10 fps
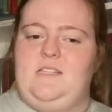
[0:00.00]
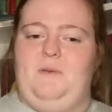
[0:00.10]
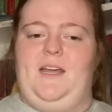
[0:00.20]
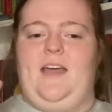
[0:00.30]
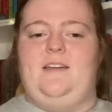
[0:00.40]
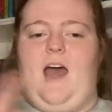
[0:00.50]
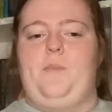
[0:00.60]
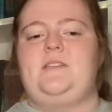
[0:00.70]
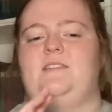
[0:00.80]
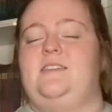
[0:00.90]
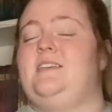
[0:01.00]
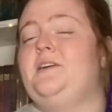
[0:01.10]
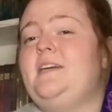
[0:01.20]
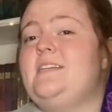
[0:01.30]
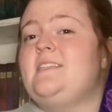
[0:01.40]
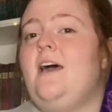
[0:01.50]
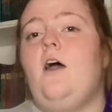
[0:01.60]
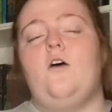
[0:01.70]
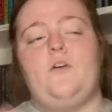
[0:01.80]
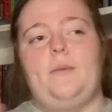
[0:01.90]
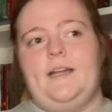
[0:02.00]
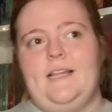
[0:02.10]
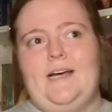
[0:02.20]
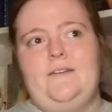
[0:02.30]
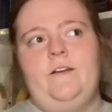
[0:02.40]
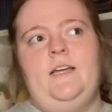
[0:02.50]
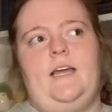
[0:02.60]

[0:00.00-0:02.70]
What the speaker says: but again, it happens in the series Forbidden Love.